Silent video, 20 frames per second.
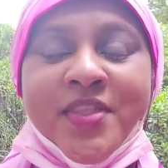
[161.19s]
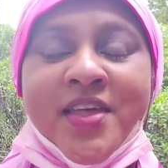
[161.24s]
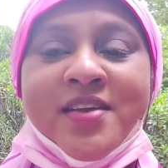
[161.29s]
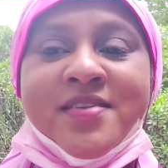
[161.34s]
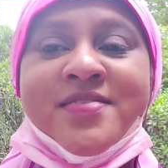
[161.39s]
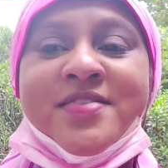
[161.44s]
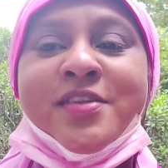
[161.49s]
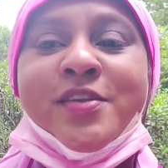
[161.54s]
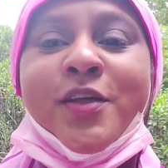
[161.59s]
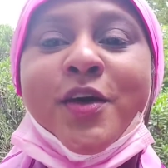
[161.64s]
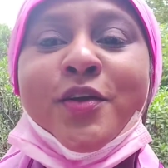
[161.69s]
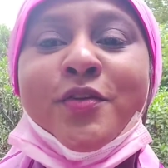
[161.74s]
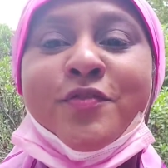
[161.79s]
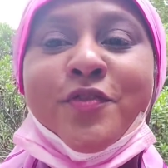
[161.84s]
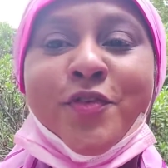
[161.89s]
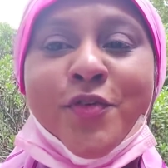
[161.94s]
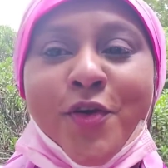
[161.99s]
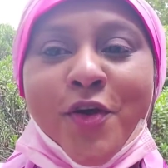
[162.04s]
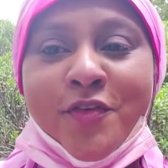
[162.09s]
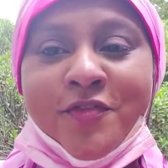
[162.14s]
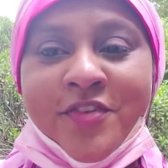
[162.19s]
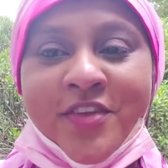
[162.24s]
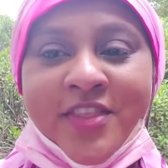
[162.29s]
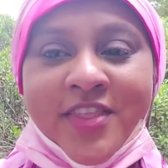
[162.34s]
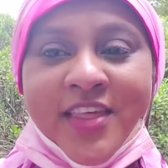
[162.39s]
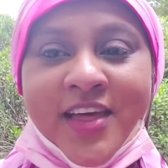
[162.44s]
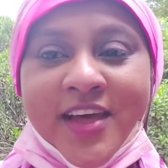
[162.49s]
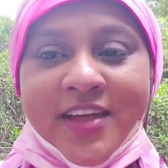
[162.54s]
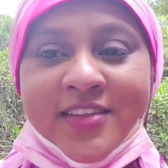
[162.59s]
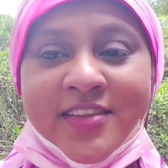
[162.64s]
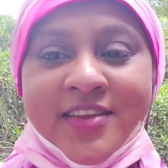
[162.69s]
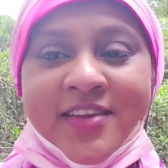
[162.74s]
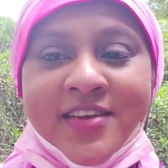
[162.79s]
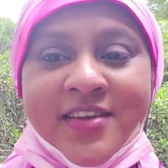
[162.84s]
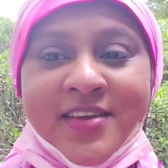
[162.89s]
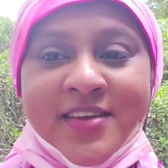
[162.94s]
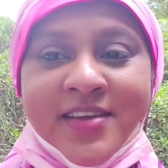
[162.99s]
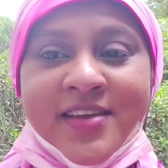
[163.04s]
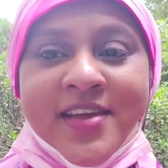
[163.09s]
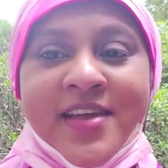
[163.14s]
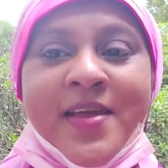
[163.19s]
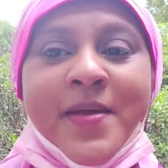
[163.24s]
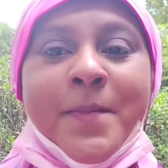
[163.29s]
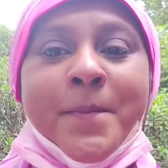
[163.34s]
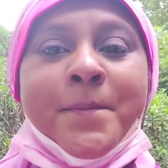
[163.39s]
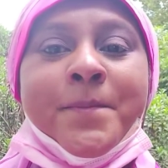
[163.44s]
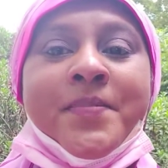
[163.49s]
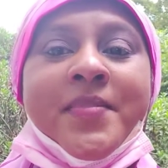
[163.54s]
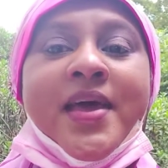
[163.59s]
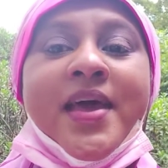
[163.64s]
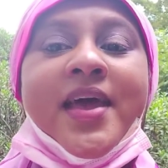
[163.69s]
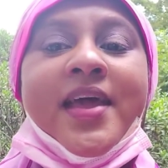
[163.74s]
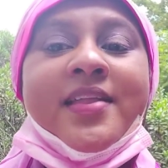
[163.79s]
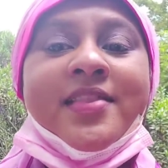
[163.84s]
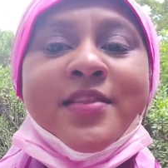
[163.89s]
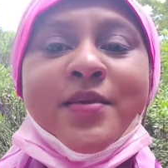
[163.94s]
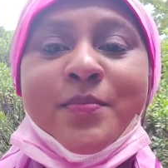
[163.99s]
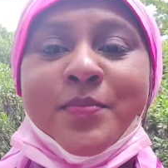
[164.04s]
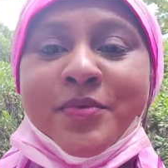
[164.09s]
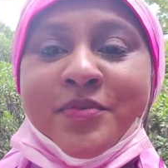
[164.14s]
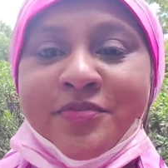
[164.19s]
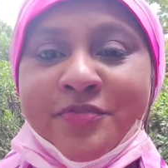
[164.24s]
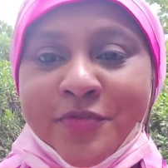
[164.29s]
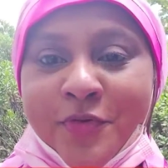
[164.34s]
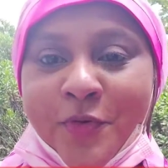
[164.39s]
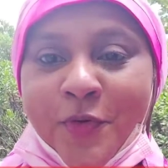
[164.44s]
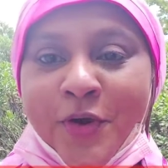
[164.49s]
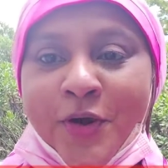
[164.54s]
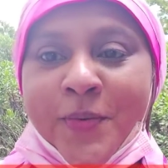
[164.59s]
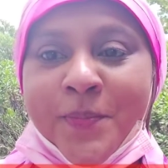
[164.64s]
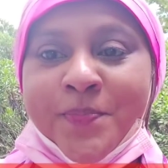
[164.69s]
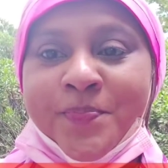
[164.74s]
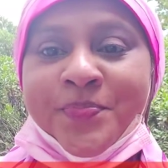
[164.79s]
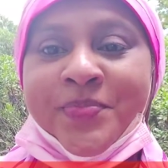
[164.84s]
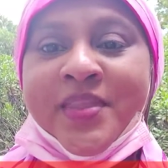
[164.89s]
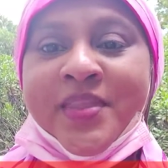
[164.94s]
There is a lot of growth in that. And number 4,